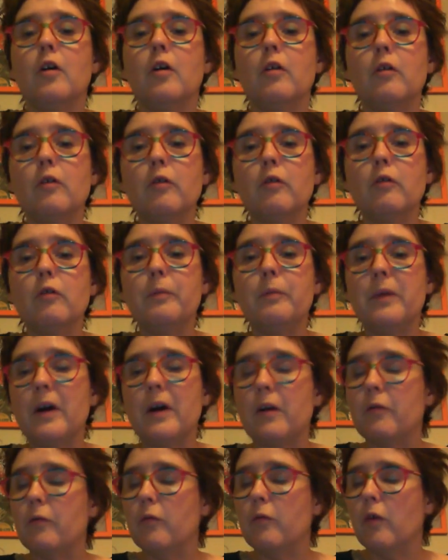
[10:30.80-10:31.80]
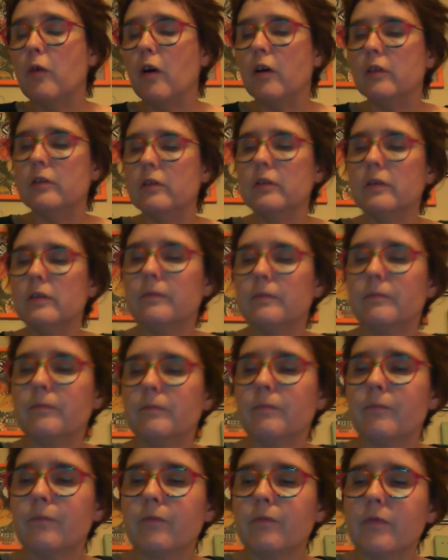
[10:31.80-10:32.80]
all but one
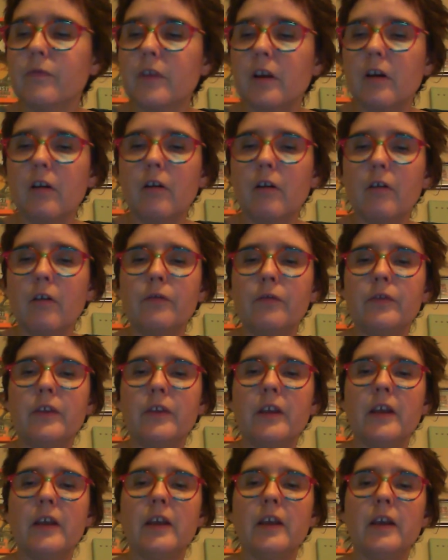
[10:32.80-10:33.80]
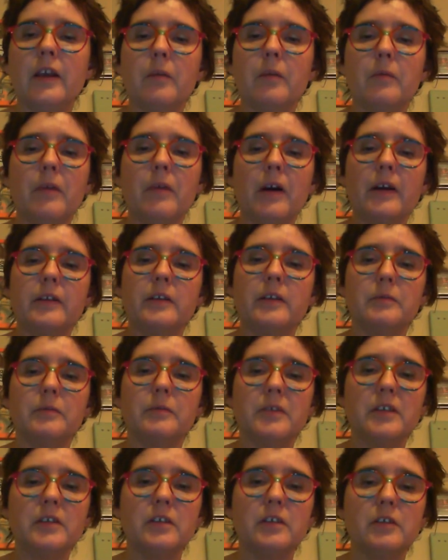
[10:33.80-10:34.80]
of the
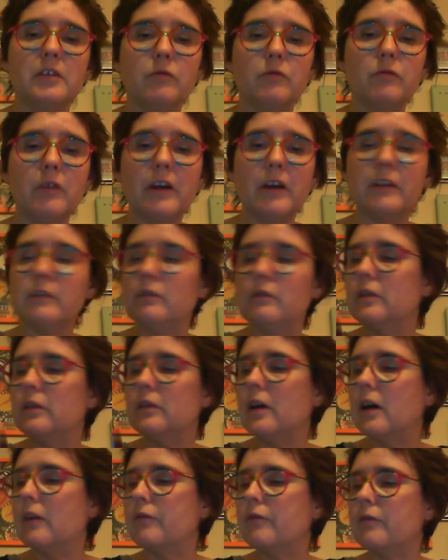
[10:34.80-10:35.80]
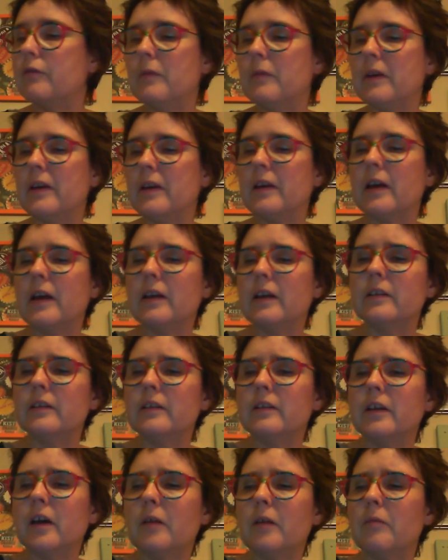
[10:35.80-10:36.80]
items. This is way too dark for me.
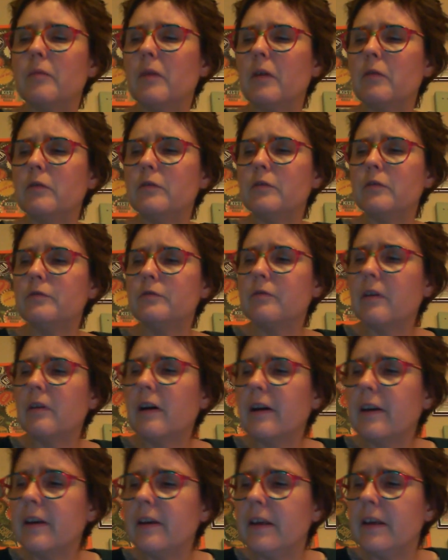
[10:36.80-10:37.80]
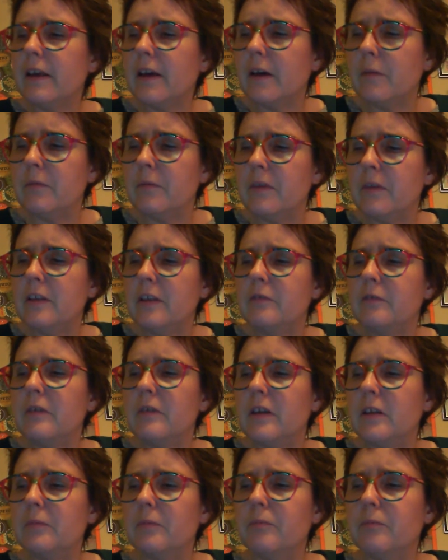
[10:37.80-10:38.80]
And I will try these
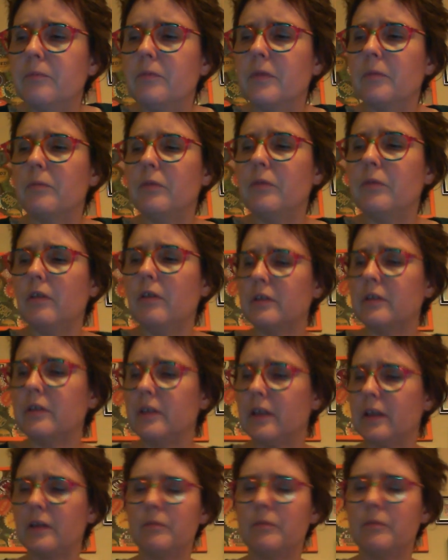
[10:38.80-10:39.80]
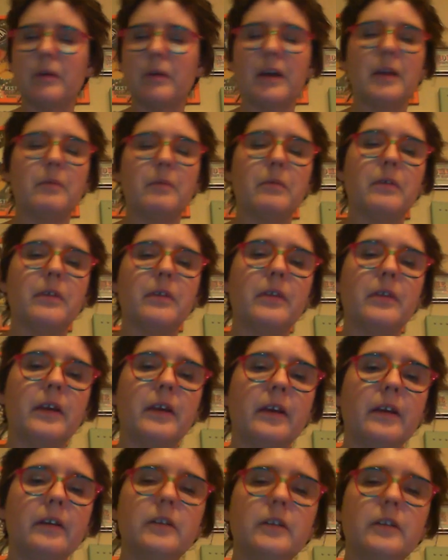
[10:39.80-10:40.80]
weird blotting paper
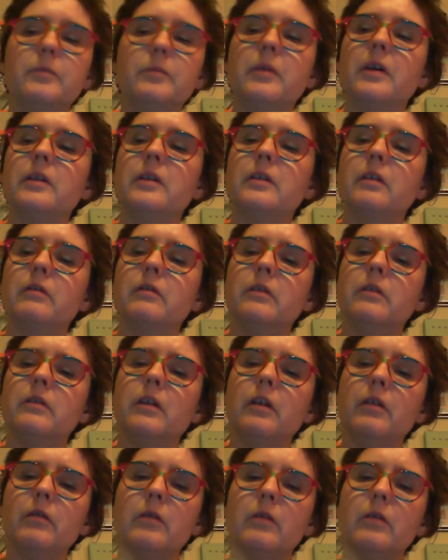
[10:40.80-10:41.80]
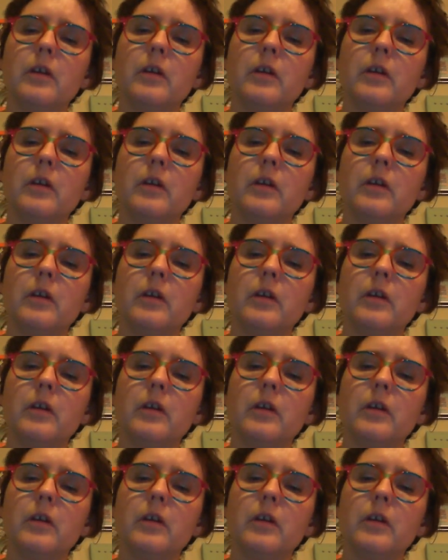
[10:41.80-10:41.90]
things, but I don't know